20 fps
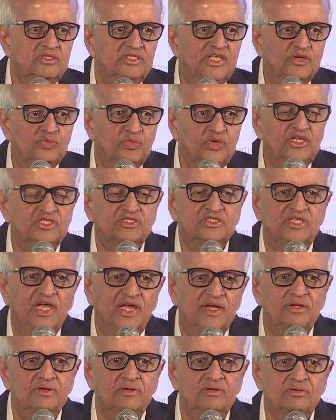that we
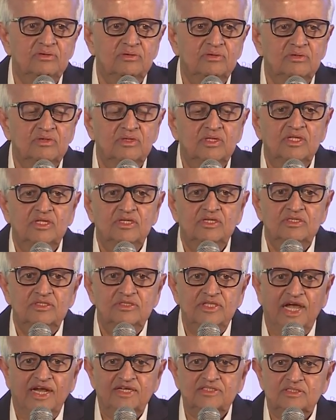said
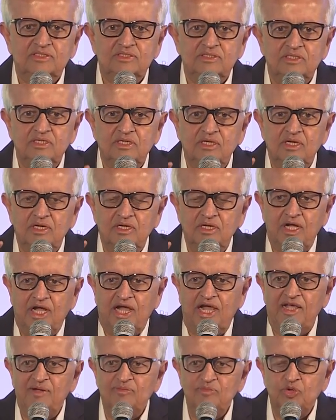that
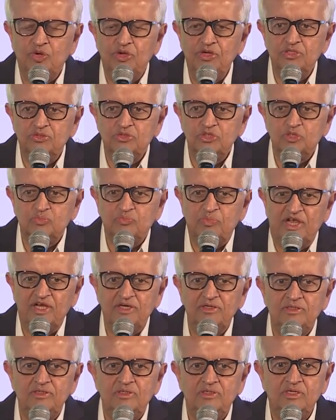I am going to
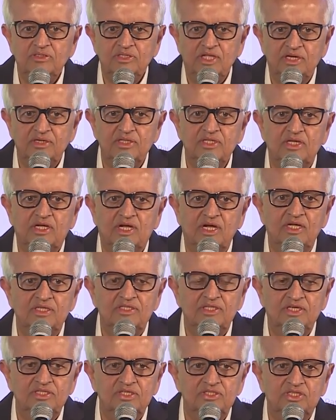spend, that the, uh,
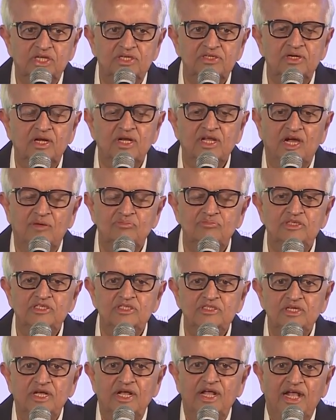that the central
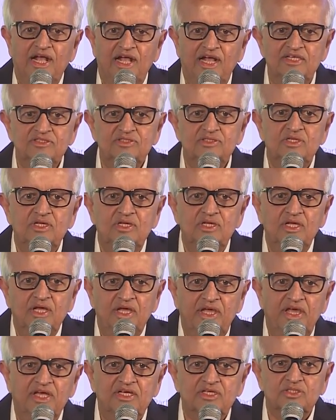government has
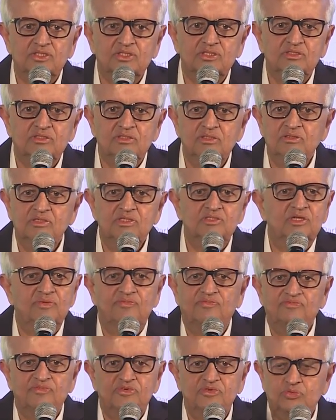X, uh, say
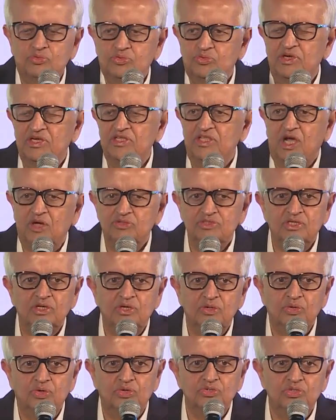20,000
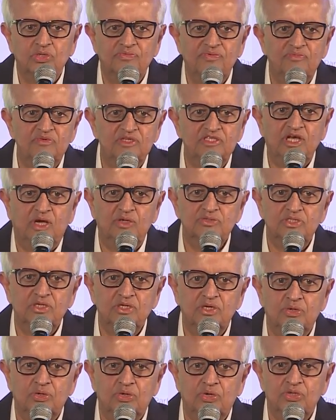crores or
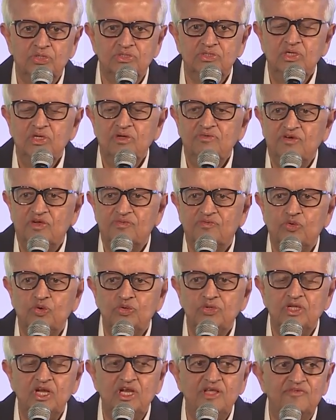50,000 crores for
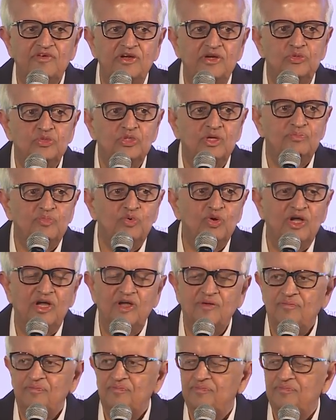food delivery to the poor.